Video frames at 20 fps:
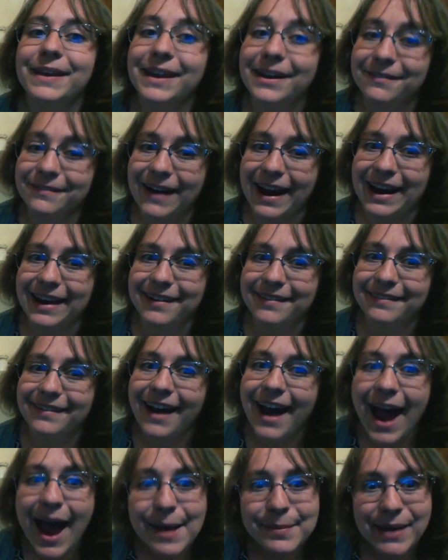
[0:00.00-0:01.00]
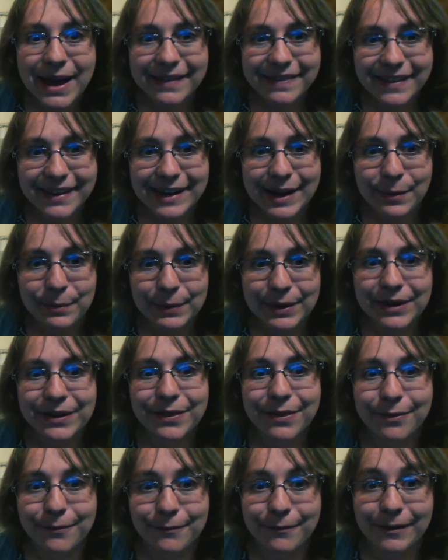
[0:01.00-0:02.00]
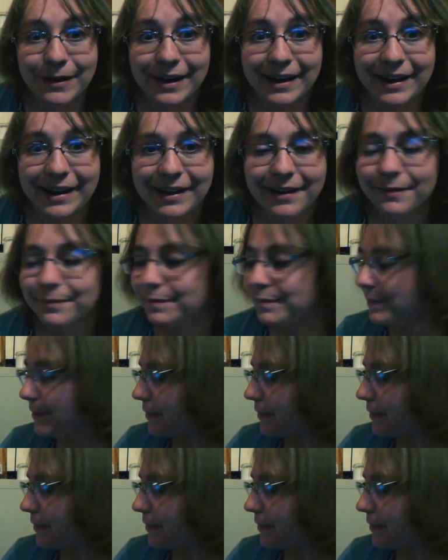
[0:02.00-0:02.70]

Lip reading: You're right. I'm at the number 3.